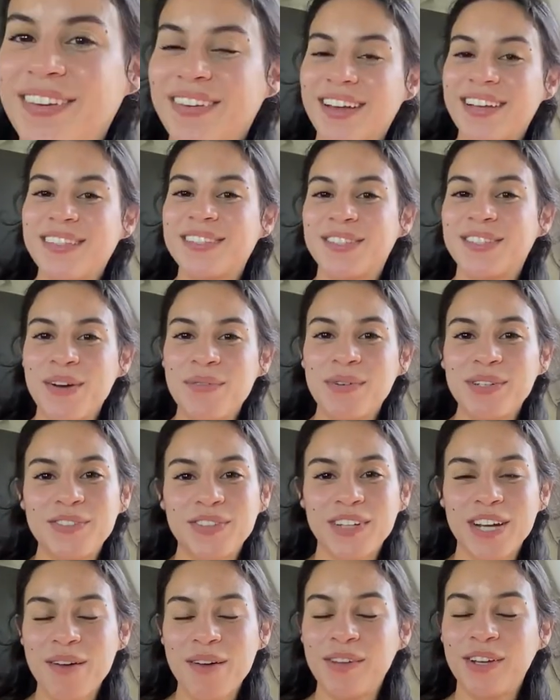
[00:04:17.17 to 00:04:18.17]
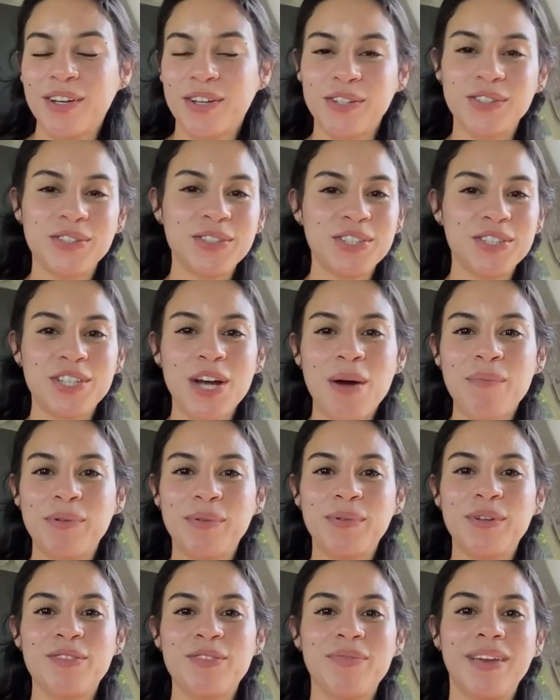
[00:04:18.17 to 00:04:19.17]
you guys so much for coming grocery
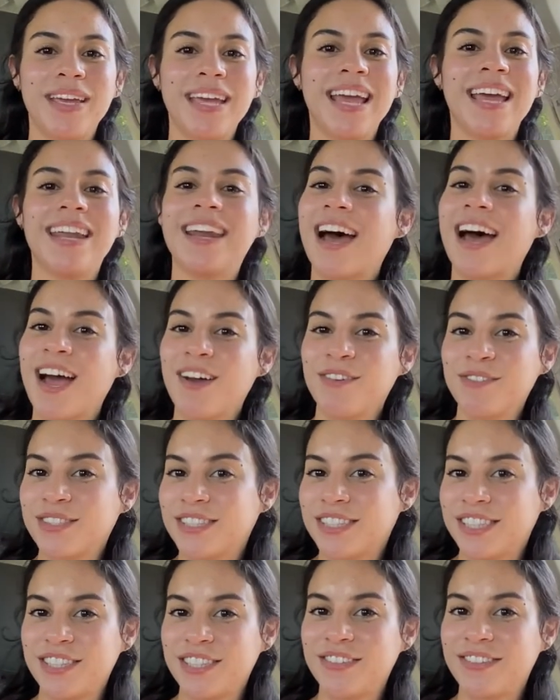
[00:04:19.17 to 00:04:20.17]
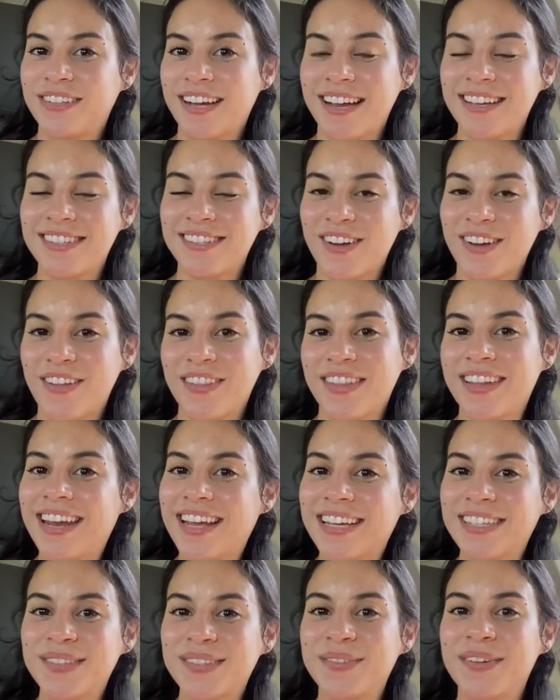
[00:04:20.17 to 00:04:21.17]
shopping with me. And I will see you guys on the
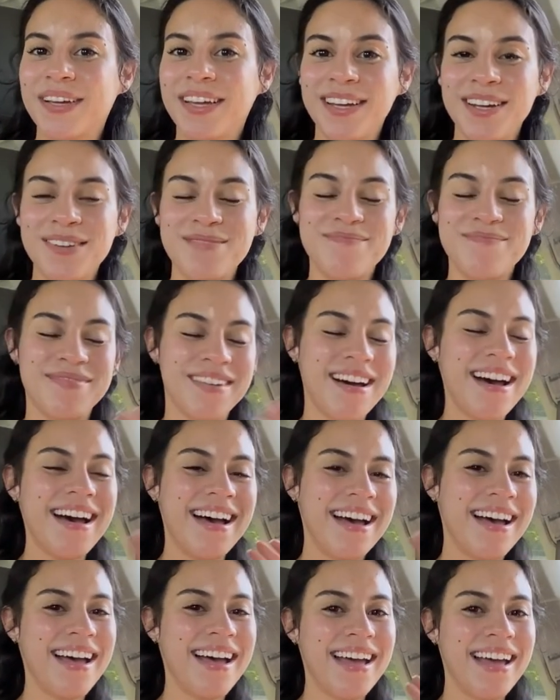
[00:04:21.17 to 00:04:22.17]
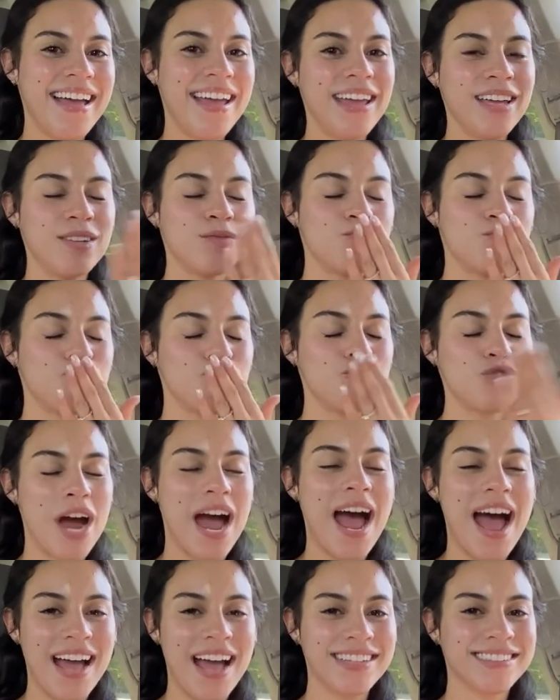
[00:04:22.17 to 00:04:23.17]
next one. Bye.
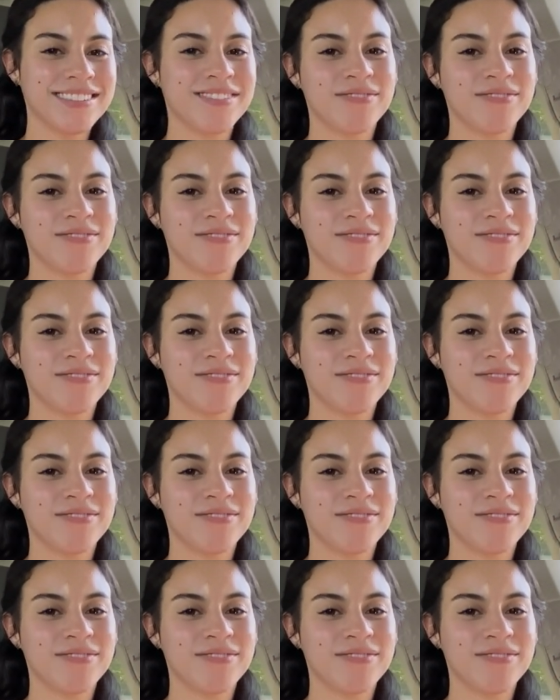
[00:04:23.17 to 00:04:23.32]
Mwah.